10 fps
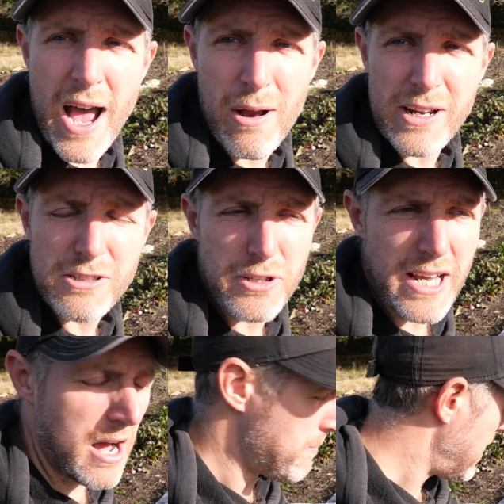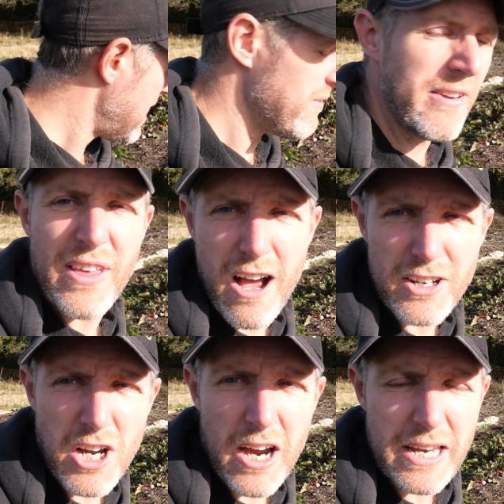how little they are, but even if they are
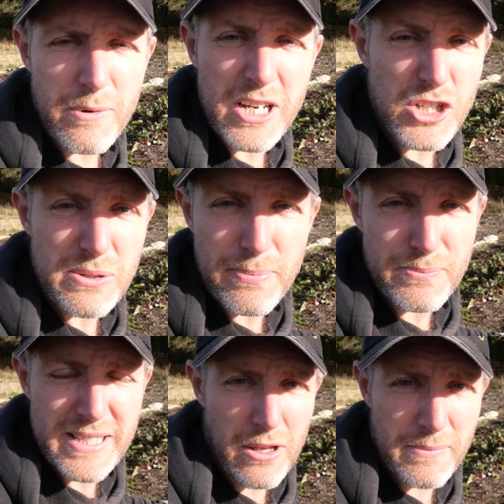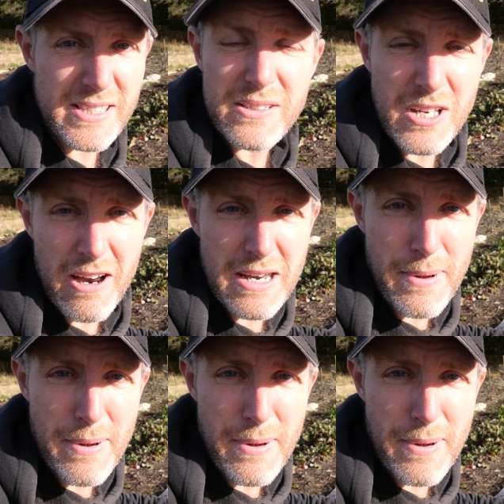tiny, we can just sell them as tiny